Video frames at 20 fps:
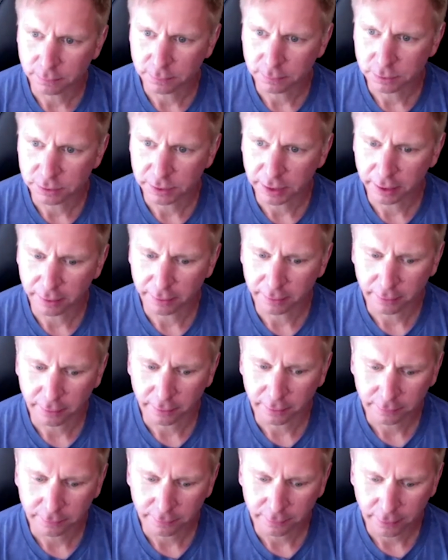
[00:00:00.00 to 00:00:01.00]
share
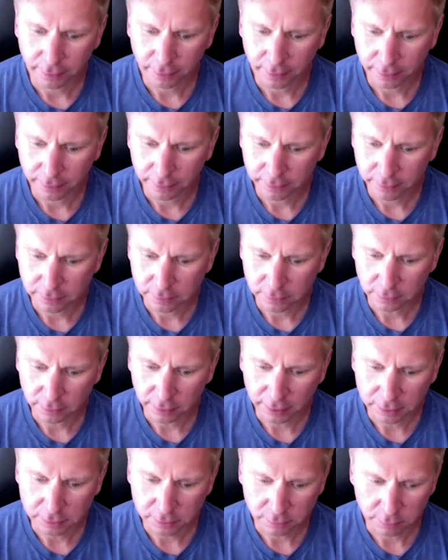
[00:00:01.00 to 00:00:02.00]
the
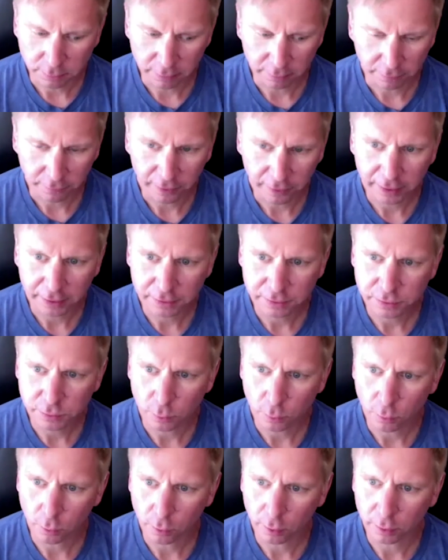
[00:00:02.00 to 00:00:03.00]
links with your friends
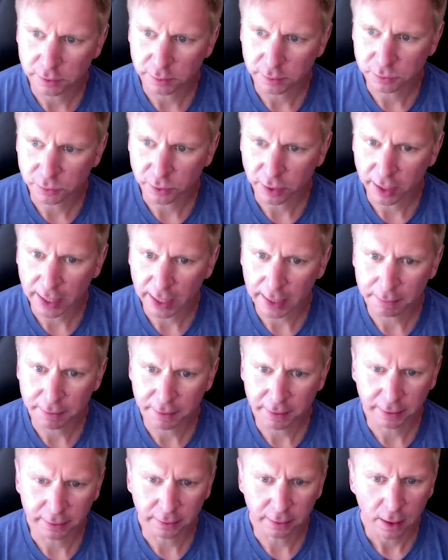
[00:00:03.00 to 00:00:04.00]
or subscribe.
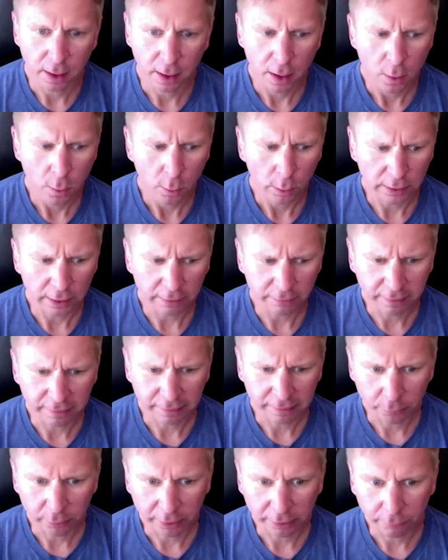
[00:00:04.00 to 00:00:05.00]
And then we love
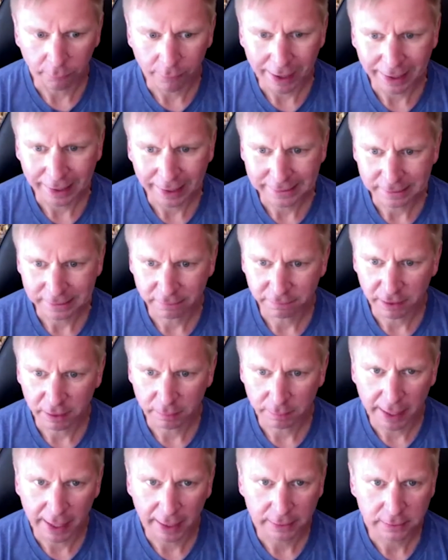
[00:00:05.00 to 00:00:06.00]
getting ratings and
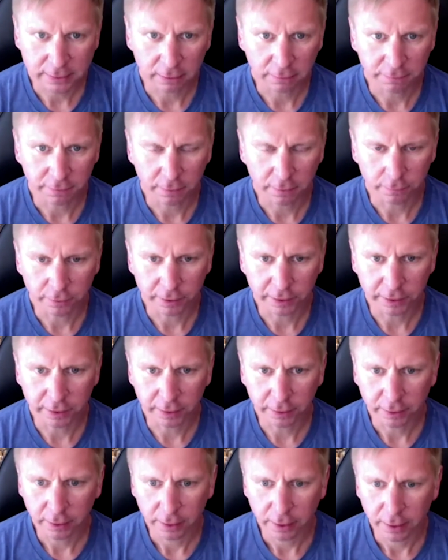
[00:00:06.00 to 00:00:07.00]
feedback. So feel free
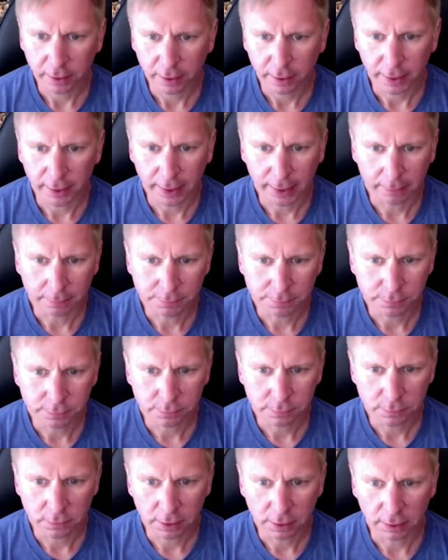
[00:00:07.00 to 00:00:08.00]
to
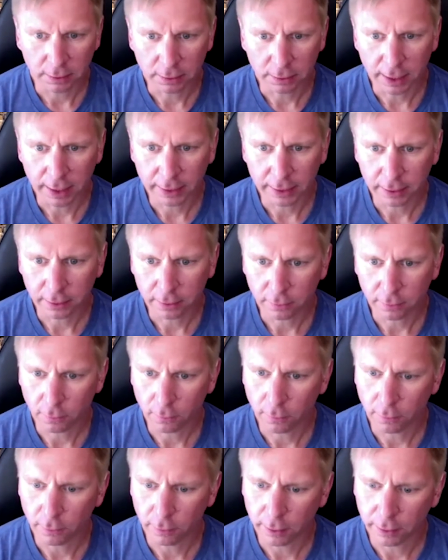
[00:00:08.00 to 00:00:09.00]
hit like,
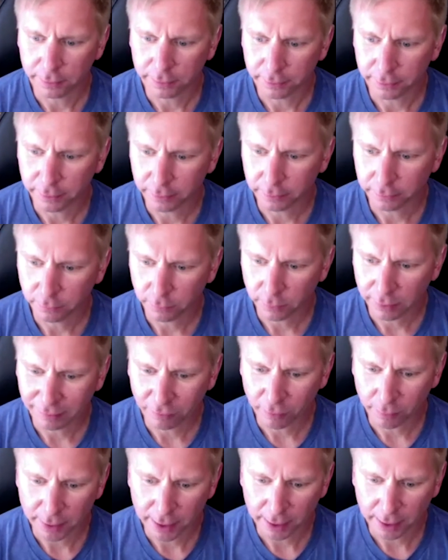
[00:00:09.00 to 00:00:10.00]
or on your
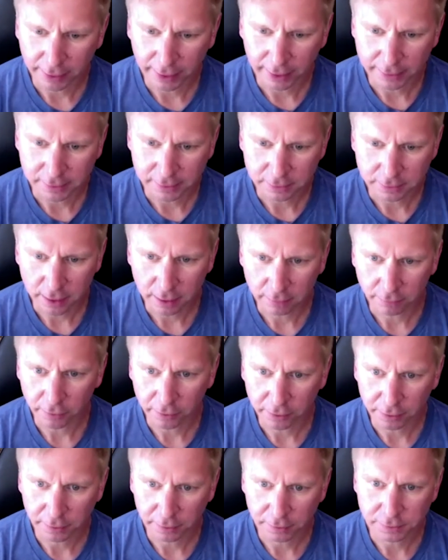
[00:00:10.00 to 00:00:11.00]
whatever podcasting
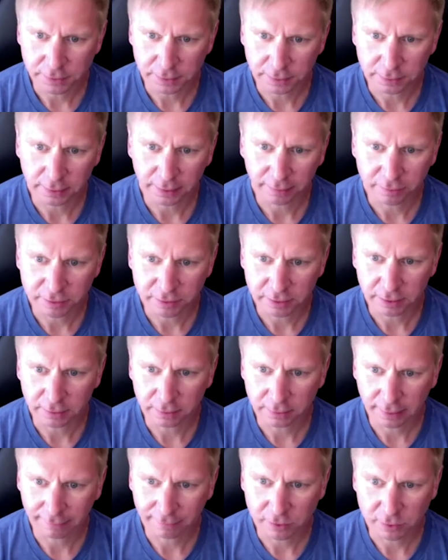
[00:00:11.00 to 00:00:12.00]
software you're using, give us
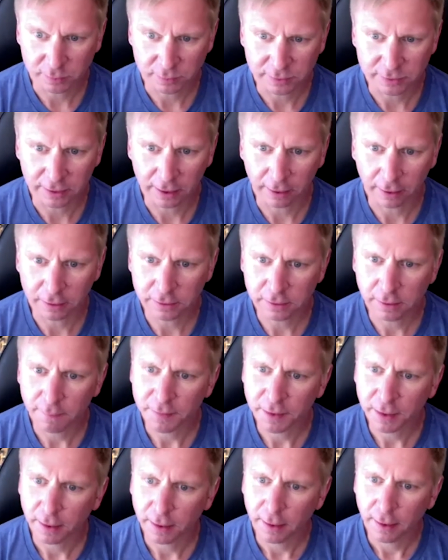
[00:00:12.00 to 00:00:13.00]
some stars.
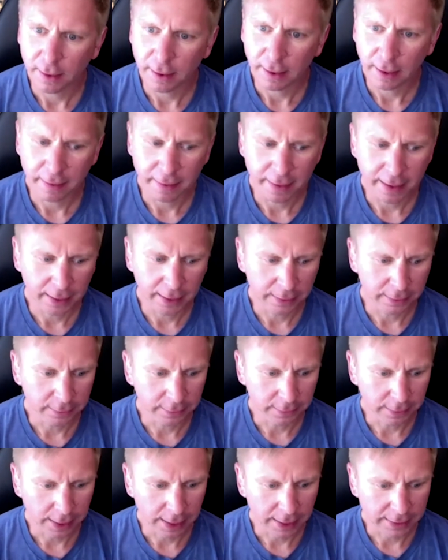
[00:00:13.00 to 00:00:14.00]
And
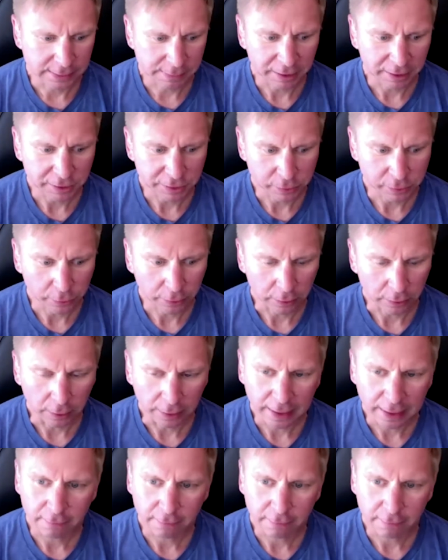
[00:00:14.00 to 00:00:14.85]
then, as I mentioned earlier, look